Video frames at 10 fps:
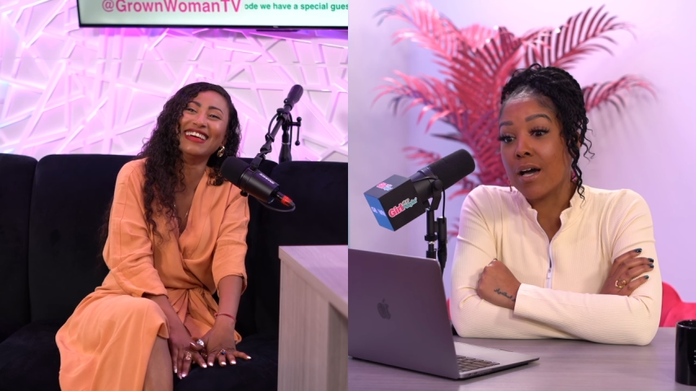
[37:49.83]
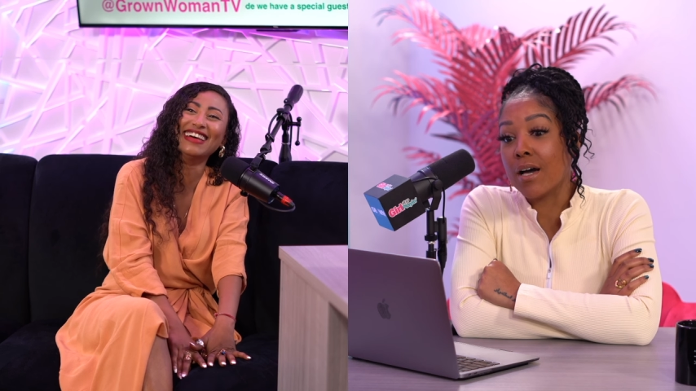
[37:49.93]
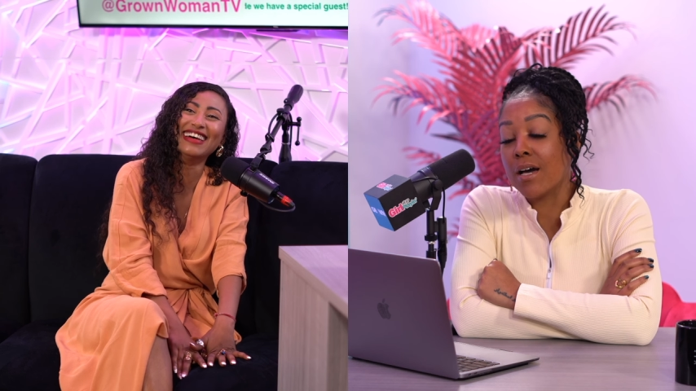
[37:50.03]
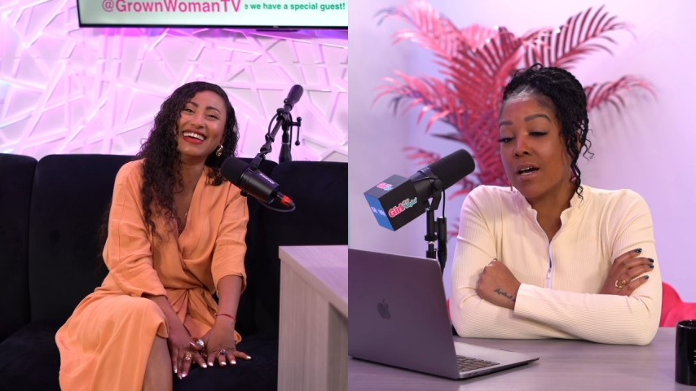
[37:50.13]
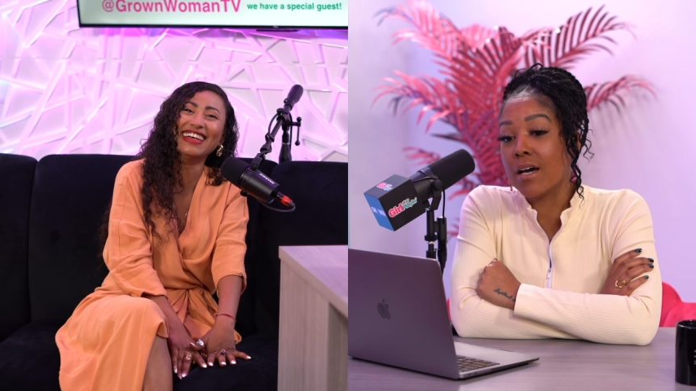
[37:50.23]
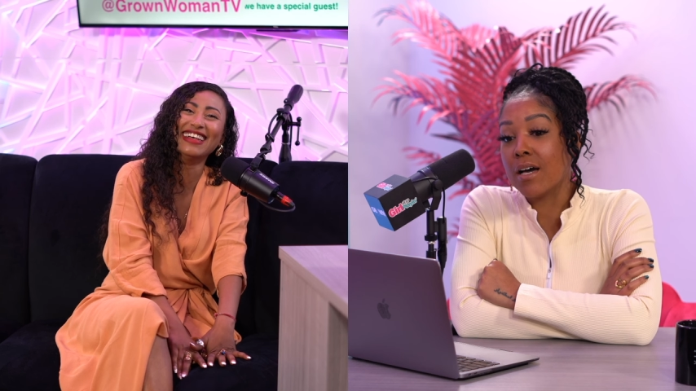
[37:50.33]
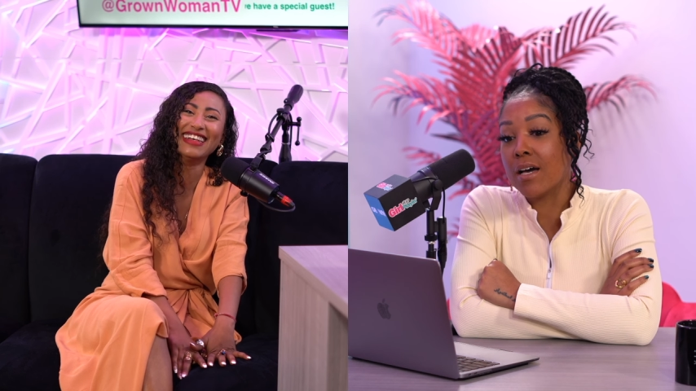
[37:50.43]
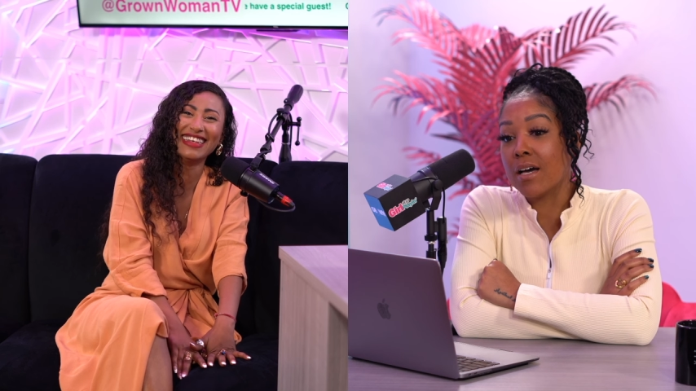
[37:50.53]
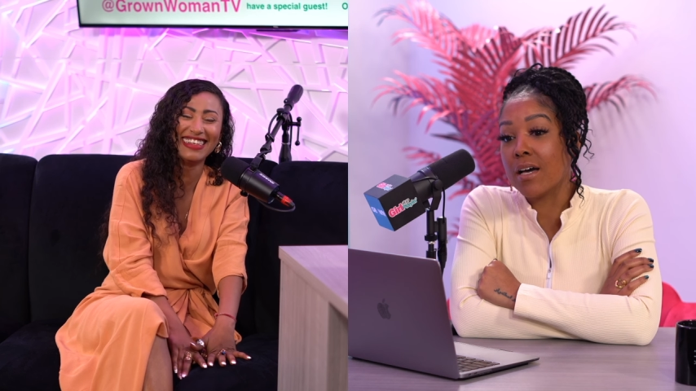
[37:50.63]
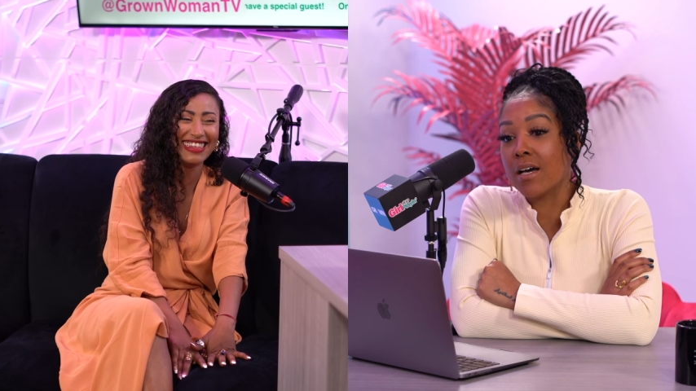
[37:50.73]

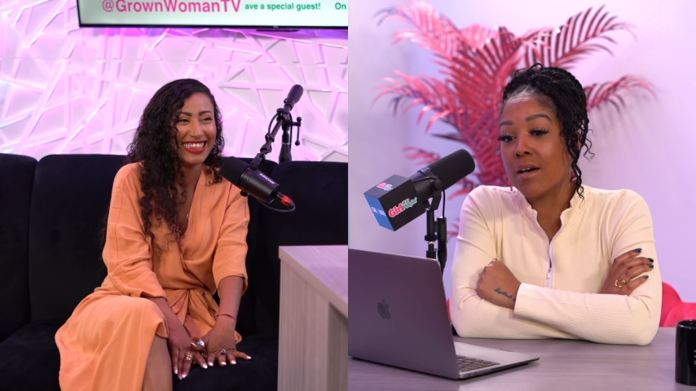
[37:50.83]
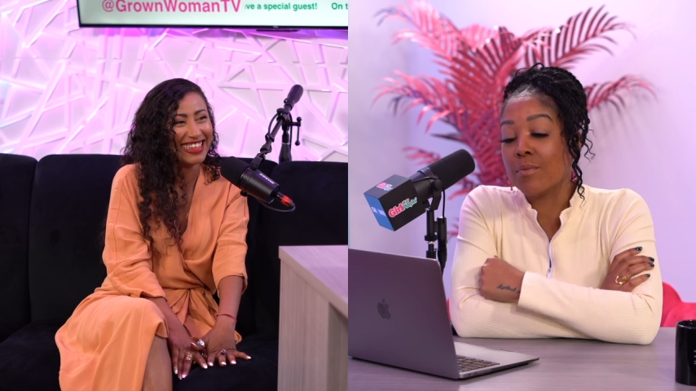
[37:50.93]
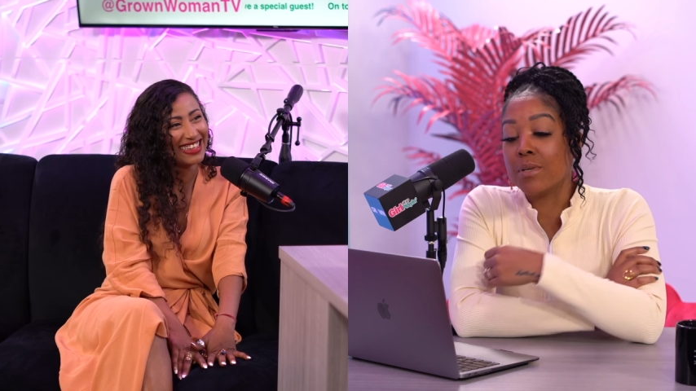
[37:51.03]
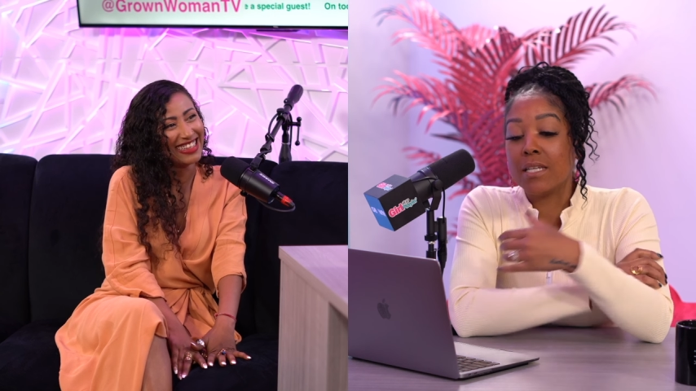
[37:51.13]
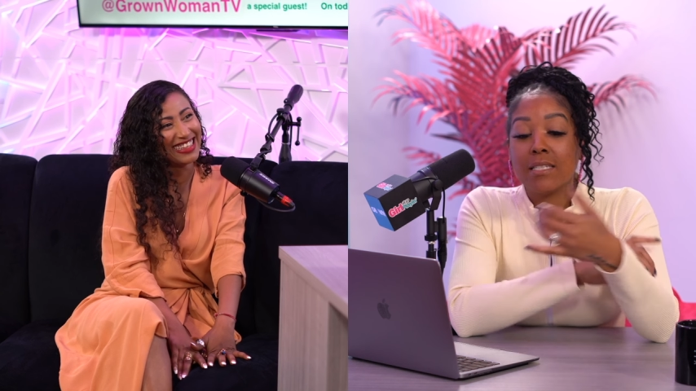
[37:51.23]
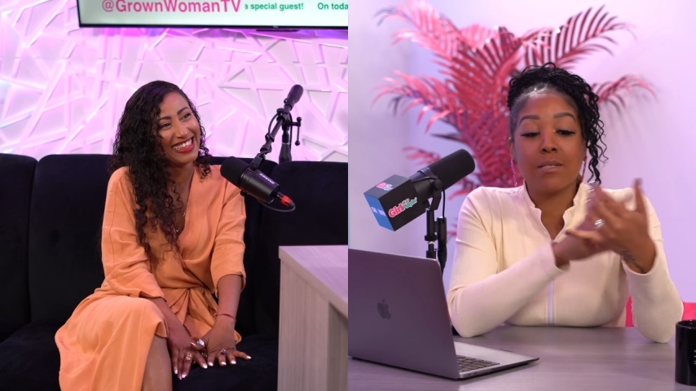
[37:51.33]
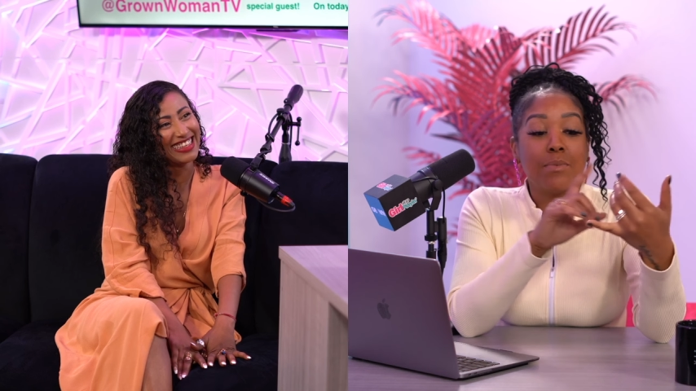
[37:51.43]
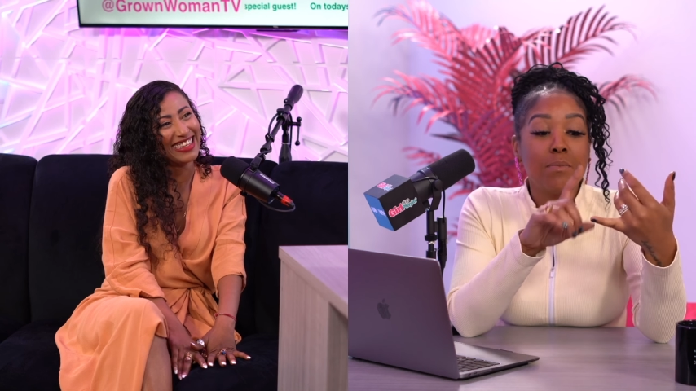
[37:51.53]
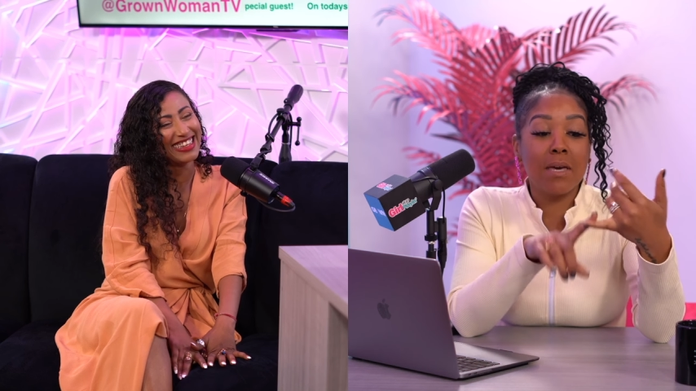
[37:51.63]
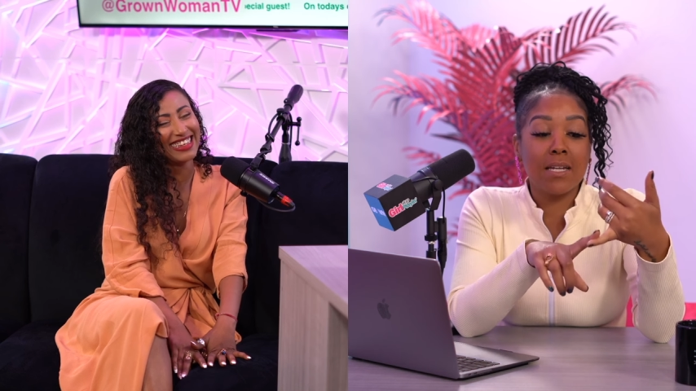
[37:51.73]
Speaker 1: uh, we need to
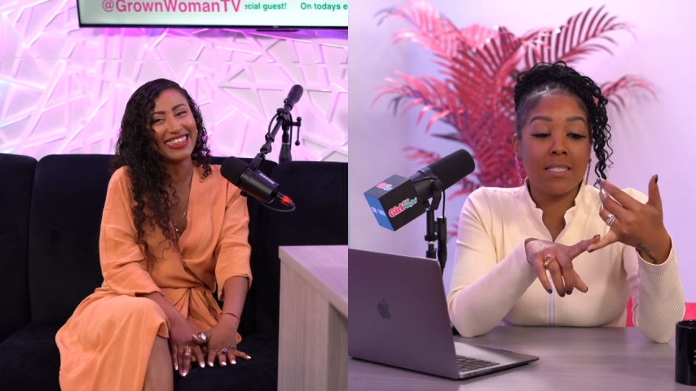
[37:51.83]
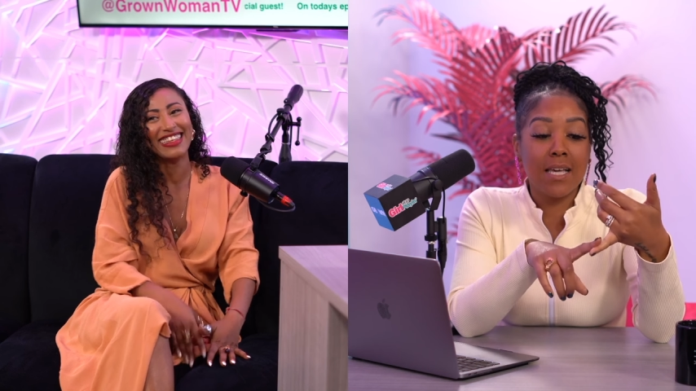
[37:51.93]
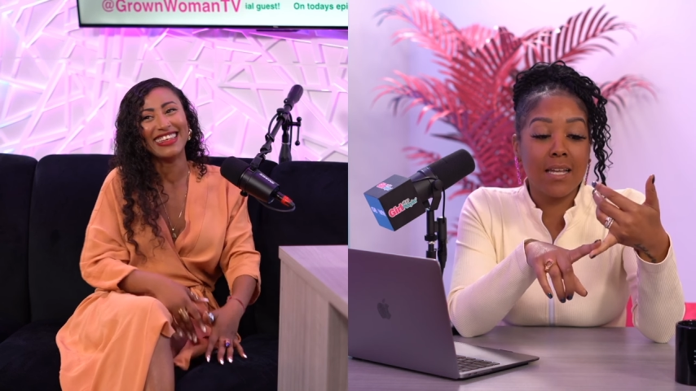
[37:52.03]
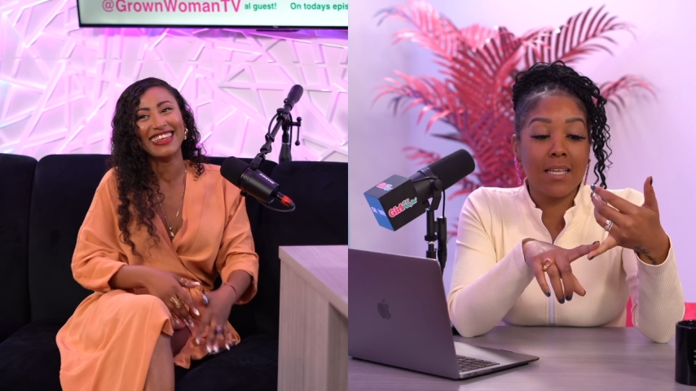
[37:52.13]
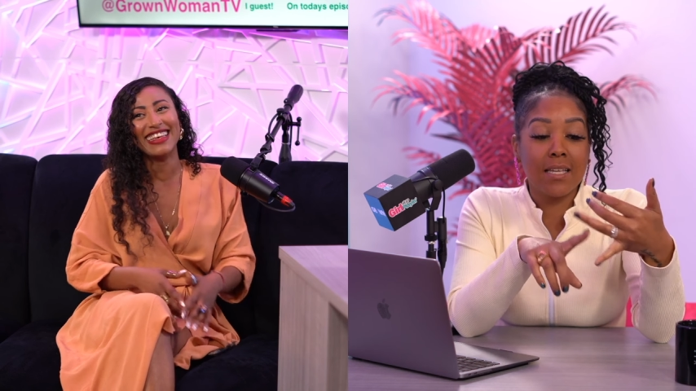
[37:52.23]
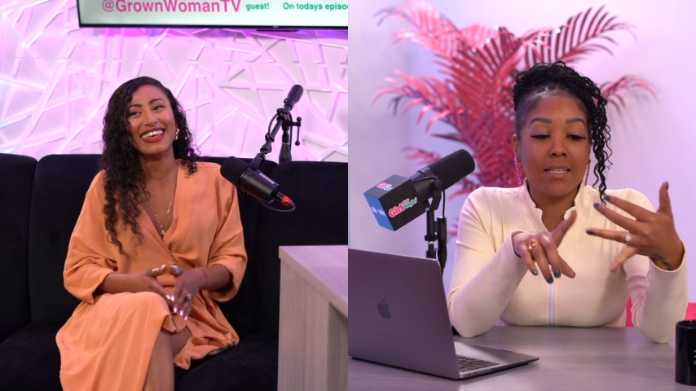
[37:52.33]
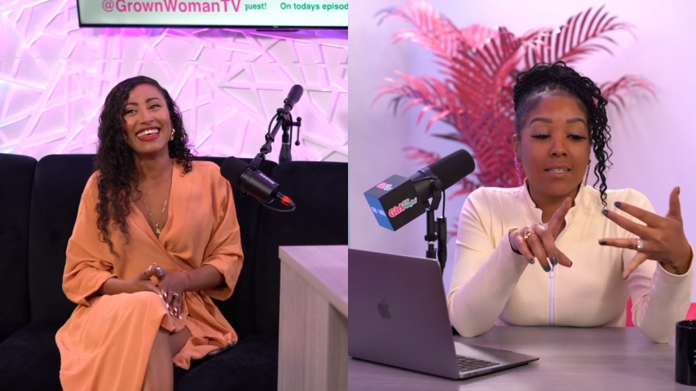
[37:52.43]
be meditating,